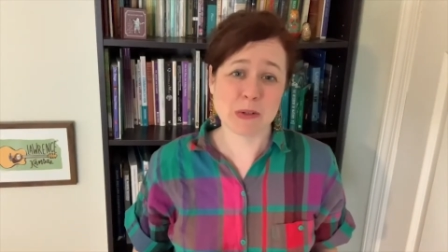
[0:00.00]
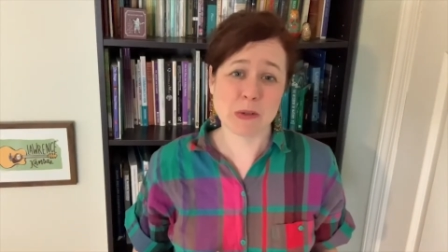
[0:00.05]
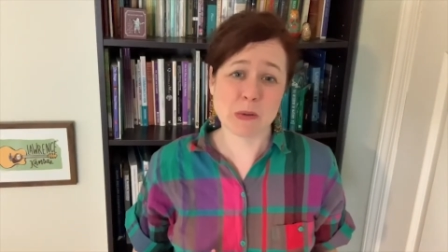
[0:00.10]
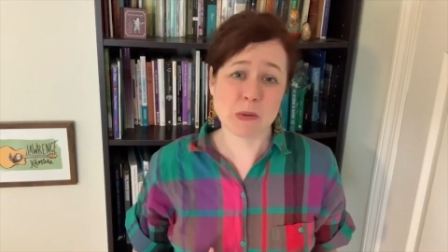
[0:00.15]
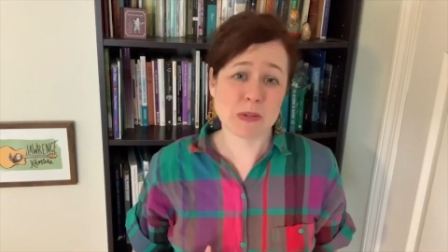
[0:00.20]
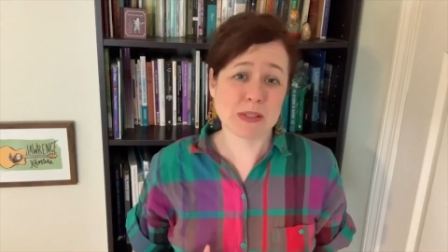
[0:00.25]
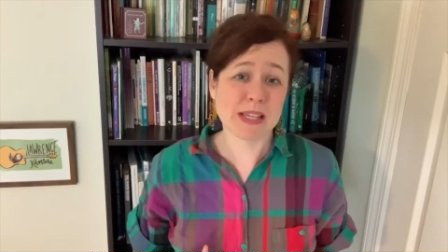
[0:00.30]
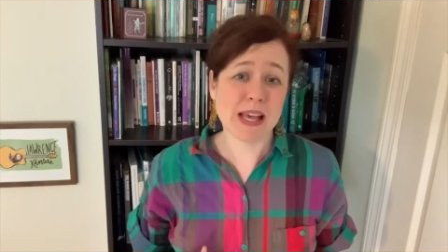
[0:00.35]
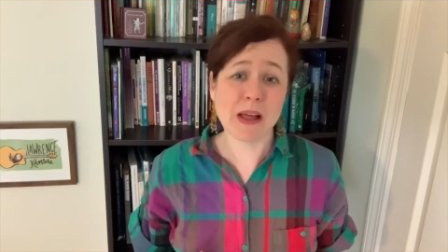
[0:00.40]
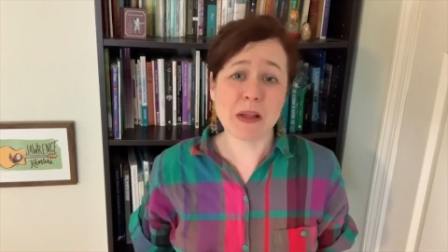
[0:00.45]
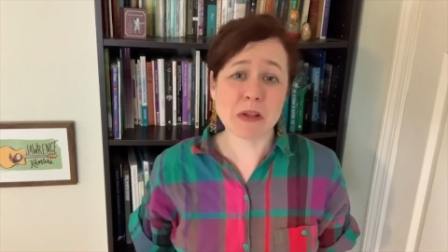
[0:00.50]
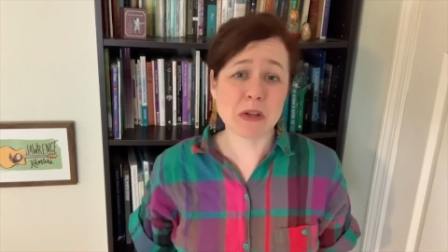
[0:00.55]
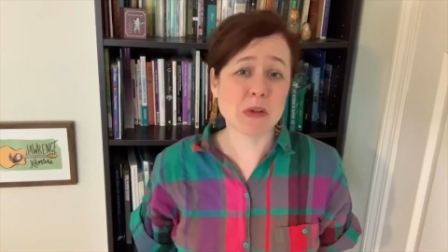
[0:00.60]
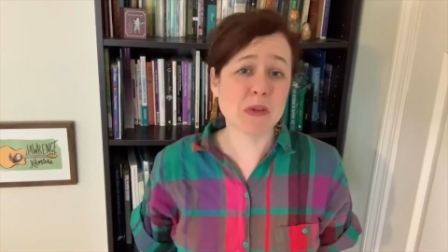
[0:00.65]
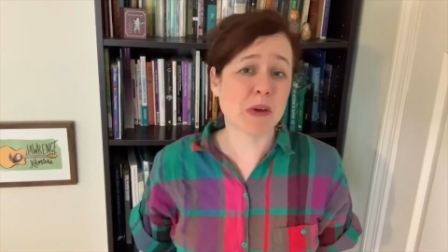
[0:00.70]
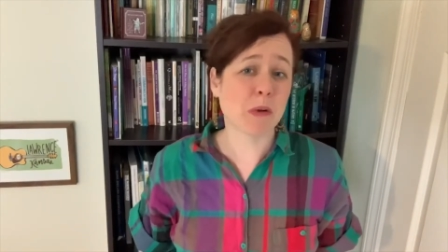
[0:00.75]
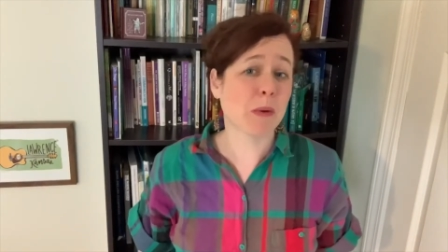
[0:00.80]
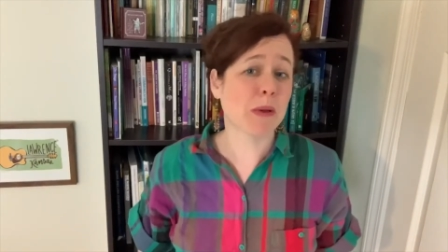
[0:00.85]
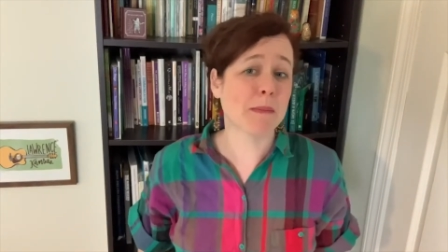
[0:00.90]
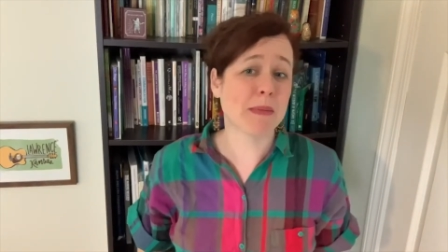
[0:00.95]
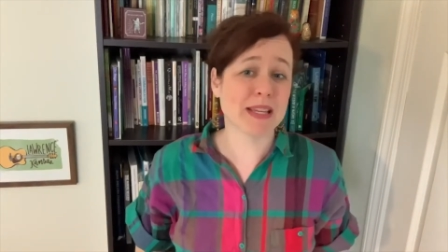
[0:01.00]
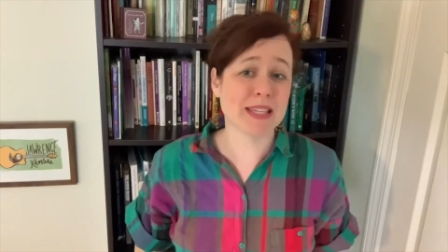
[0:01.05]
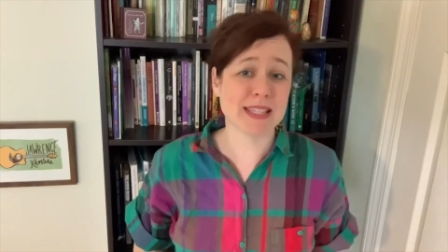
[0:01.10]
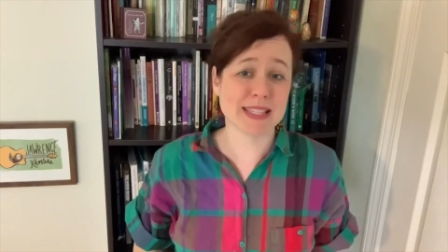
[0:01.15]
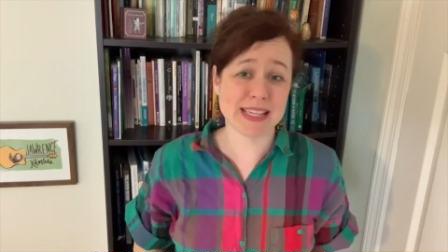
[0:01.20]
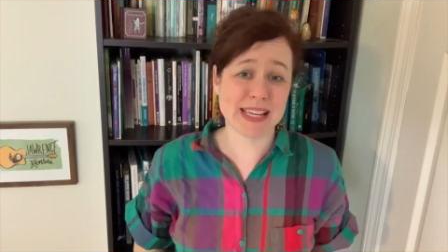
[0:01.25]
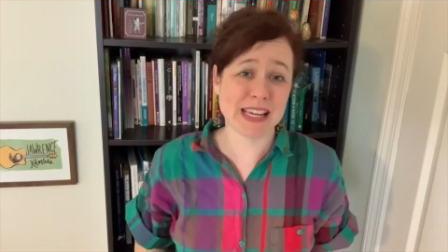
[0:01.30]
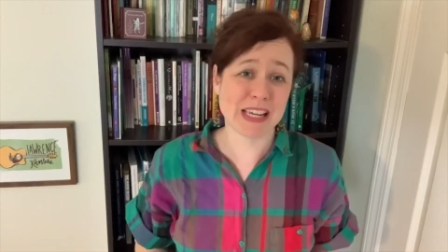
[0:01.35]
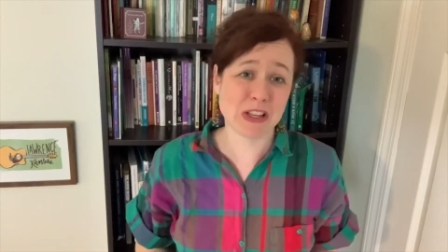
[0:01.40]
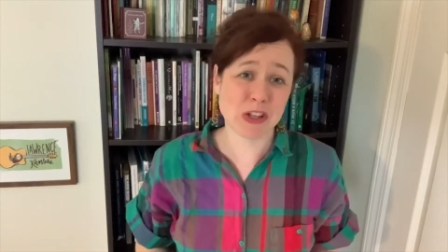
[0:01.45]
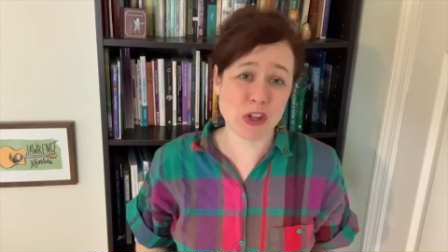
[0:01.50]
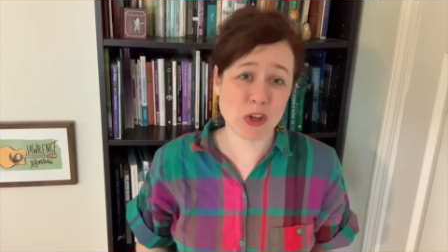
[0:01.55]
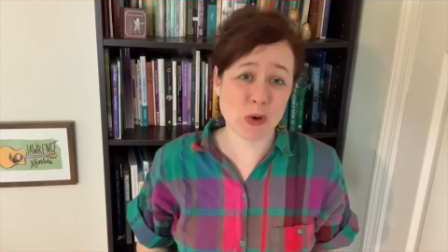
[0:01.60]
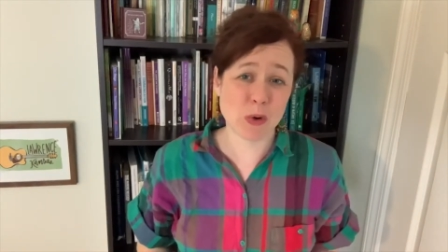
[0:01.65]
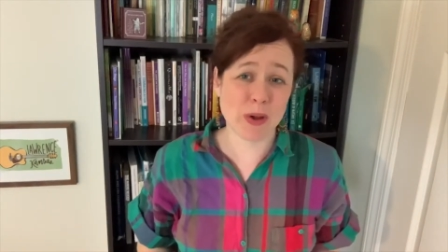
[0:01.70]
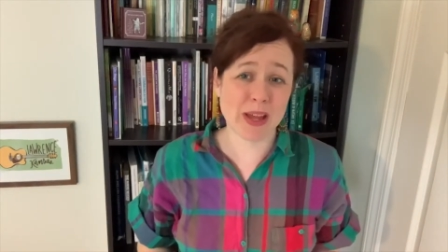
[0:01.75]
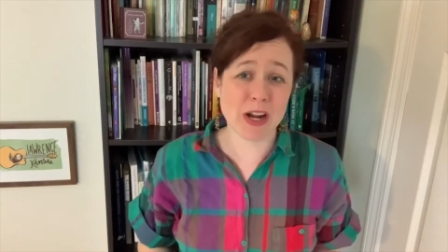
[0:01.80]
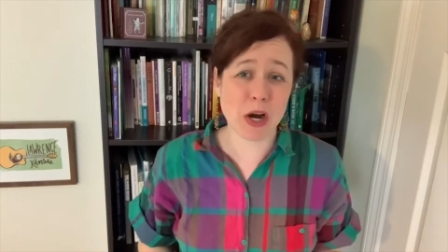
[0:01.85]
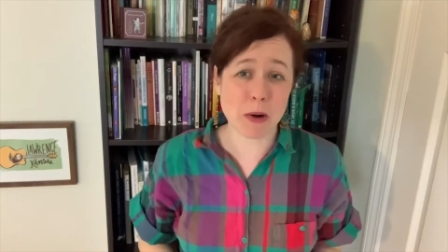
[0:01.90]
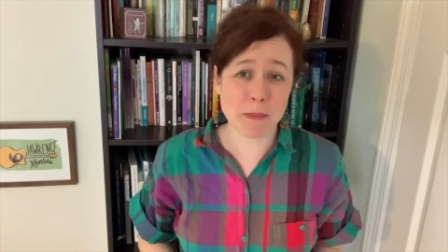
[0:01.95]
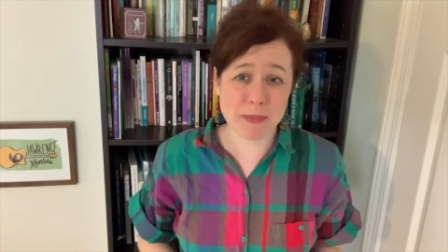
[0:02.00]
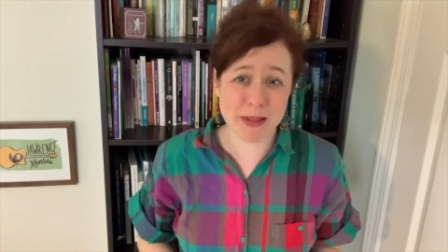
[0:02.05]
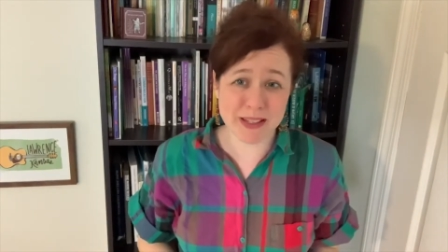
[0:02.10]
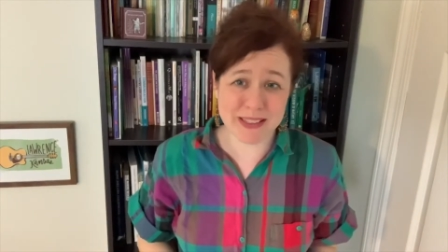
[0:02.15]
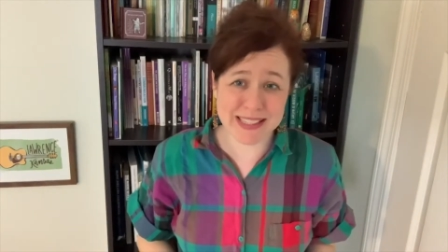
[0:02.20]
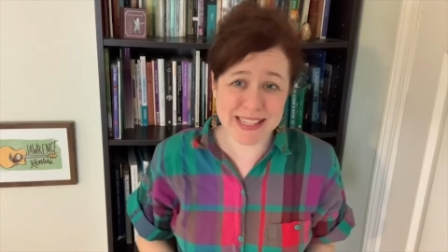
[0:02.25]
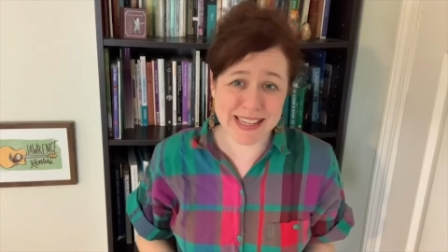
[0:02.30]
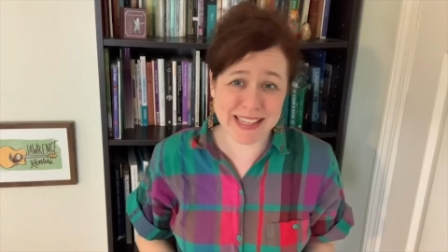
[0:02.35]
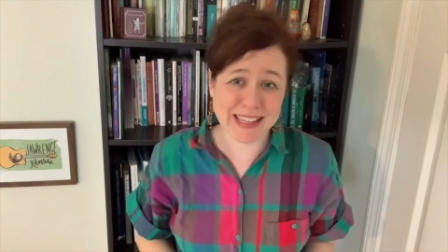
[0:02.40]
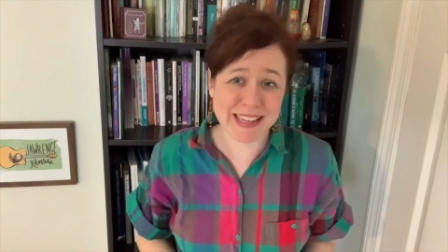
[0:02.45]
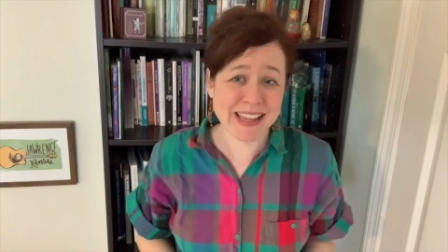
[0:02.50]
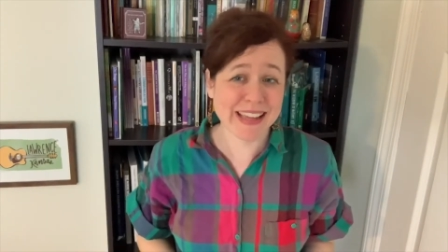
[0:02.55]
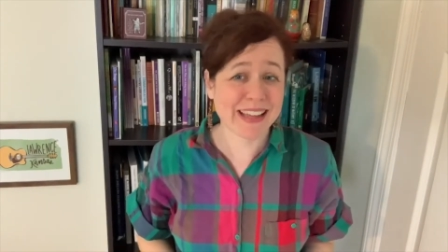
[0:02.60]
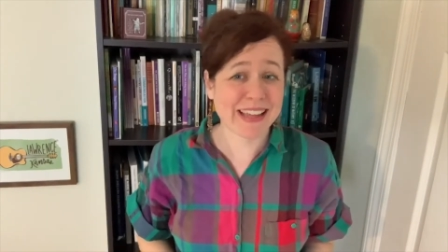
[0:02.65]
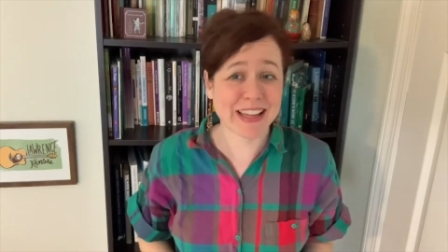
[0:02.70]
to tell you that we miss seeing you in our building,